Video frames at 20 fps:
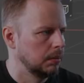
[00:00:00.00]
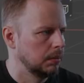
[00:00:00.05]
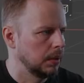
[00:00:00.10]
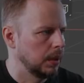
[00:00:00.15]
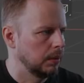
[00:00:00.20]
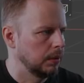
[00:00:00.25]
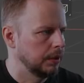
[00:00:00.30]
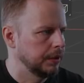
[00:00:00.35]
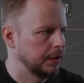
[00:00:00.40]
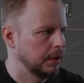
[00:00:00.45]
I
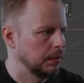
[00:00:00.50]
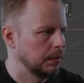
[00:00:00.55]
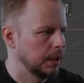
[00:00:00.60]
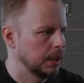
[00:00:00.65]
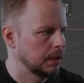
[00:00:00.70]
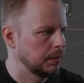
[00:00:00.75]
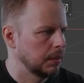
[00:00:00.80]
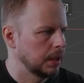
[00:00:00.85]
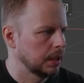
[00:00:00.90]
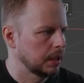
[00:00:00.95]
wanted to make
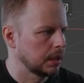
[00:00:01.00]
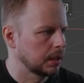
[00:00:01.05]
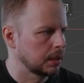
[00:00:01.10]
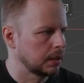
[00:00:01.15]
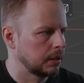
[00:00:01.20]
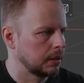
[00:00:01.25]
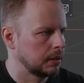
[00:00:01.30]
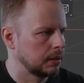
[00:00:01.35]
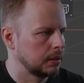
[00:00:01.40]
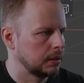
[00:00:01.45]
it black.
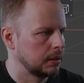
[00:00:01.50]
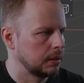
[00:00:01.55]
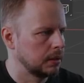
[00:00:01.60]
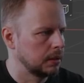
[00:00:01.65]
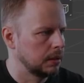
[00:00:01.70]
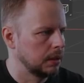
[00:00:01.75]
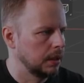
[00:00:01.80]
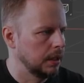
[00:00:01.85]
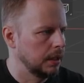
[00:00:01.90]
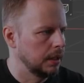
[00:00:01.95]

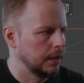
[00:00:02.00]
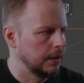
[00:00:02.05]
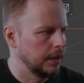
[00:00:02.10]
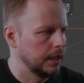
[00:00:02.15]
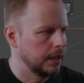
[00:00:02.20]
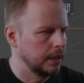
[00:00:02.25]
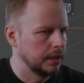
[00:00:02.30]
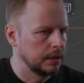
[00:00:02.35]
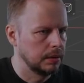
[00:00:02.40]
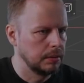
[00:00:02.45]

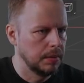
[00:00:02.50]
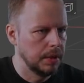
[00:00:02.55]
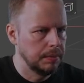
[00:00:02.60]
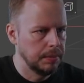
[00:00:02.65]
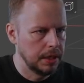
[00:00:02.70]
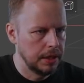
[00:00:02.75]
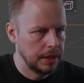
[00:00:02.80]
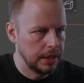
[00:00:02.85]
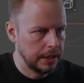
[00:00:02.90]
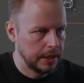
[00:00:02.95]
There,
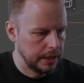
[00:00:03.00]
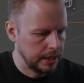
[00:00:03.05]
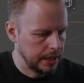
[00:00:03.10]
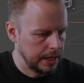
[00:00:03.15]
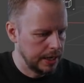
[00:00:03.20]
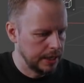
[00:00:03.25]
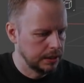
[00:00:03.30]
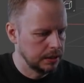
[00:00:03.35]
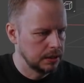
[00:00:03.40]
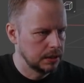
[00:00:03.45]
maybe the
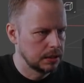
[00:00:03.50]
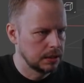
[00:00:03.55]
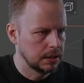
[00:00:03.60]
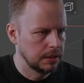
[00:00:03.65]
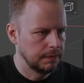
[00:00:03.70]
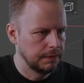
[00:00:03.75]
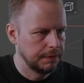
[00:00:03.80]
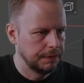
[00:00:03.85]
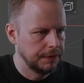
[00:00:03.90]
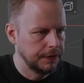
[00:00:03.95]
hands
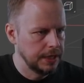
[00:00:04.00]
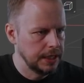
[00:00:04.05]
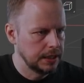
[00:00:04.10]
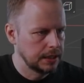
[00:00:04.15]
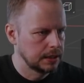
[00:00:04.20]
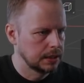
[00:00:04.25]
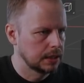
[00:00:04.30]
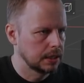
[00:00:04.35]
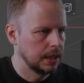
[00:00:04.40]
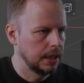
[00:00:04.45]
and
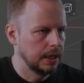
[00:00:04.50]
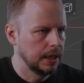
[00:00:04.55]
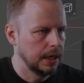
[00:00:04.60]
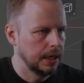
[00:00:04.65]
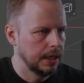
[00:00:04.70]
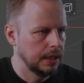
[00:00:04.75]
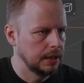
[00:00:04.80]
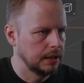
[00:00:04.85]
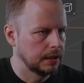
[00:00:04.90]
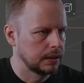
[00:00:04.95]
feet and
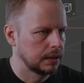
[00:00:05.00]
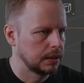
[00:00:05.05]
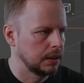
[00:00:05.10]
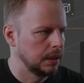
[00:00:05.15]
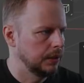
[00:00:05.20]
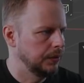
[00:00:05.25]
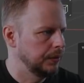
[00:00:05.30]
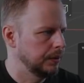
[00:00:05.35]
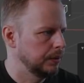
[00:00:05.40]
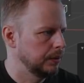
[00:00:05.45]
head, I'll
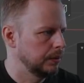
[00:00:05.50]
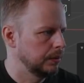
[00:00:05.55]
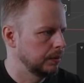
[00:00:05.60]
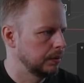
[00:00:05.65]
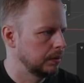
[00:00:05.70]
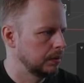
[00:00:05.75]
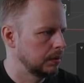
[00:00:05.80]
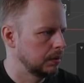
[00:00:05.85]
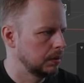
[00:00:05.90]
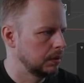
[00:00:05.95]
do
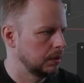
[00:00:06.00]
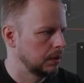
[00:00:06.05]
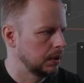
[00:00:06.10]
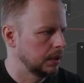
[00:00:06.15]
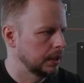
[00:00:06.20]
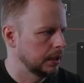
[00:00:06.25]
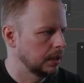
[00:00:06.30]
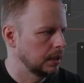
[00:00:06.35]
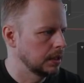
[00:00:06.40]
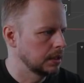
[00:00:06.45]

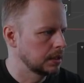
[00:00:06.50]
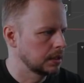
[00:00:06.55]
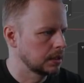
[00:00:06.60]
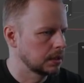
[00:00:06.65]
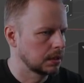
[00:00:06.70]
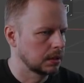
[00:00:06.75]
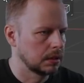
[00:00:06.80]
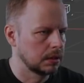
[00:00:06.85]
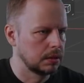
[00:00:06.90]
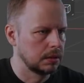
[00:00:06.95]
like this
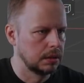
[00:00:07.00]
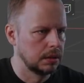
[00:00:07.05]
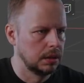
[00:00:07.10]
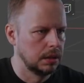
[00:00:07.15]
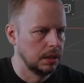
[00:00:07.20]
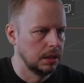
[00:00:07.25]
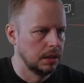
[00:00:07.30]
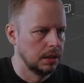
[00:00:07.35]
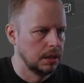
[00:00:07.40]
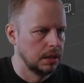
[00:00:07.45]

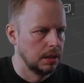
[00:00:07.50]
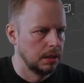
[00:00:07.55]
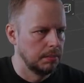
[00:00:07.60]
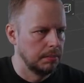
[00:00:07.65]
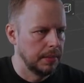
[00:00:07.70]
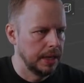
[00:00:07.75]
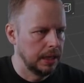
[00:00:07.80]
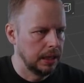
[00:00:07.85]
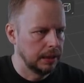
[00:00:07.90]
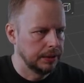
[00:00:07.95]

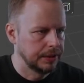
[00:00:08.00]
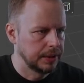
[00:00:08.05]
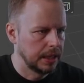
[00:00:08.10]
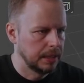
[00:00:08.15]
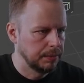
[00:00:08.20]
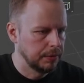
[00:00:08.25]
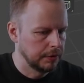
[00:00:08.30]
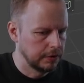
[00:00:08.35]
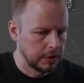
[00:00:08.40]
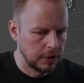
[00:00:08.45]
metal
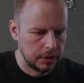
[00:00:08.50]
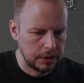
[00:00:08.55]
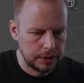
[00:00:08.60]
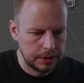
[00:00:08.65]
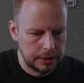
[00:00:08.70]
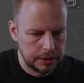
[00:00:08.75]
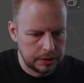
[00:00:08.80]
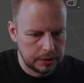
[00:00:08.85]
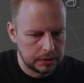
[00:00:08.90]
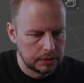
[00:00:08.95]
type of
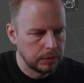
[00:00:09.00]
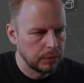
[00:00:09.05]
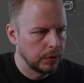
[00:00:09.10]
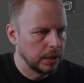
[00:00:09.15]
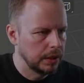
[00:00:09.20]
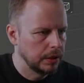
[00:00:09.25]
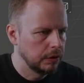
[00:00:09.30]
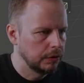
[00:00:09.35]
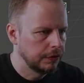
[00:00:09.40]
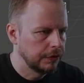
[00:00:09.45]
color,
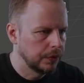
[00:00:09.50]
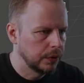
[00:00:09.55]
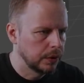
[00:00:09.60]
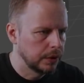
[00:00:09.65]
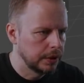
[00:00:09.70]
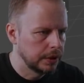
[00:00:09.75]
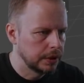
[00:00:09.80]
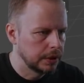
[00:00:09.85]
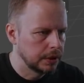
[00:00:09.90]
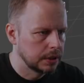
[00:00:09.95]

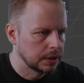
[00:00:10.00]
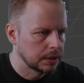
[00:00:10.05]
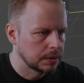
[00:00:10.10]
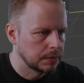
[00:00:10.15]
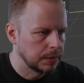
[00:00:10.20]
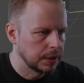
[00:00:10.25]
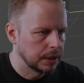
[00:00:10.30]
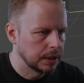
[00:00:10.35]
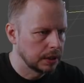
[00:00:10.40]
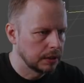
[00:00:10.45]
104,
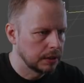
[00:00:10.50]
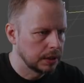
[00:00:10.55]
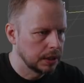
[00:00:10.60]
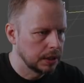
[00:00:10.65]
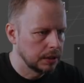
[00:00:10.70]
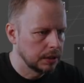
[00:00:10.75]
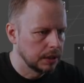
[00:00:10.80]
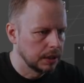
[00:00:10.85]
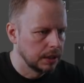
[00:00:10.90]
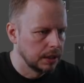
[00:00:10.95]
bring that one
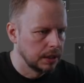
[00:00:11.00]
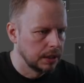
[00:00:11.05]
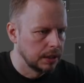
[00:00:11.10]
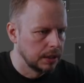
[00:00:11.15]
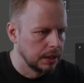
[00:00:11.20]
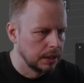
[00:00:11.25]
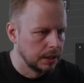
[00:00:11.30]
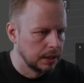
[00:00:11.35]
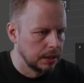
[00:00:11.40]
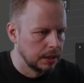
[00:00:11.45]
in.
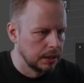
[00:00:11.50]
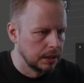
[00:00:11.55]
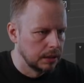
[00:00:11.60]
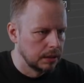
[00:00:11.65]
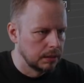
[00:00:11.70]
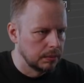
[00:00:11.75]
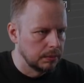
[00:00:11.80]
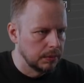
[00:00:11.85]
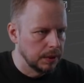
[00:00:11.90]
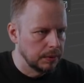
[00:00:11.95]

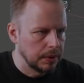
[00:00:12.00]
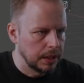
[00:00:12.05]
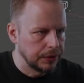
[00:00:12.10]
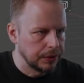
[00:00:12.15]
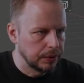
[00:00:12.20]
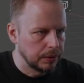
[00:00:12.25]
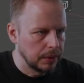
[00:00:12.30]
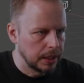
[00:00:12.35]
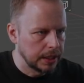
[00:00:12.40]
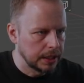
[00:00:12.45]
Maybe I'll
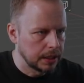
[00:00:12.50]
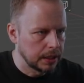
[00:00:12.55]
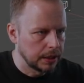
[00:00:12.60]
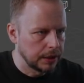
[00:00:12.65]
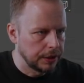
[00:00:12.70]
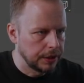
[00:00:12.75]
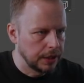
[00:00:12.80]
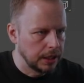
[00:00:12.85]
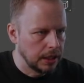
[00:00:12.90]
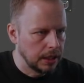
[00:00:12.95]
do like a
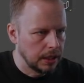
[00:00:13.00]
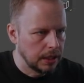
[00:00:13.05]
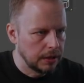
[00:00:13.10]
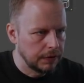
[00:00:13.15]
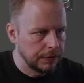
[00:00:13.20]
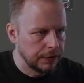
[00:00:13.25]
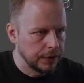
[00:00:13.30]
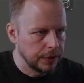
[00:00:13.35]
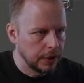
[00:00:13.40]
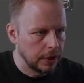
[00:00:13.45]
thing here
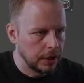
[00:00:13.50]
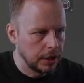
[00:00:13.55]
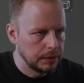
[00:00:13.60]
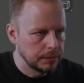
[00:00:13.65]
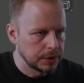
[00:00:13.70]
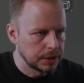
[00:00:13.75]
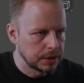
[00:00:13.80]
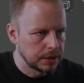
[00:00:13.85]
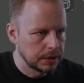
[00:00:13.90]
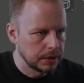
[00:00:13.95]
for the
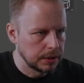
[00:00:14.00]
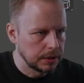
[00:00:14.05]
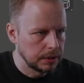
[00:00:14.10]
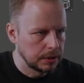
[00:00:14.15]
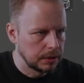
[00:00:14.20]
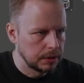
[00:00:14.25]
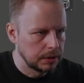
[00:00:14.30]
arms to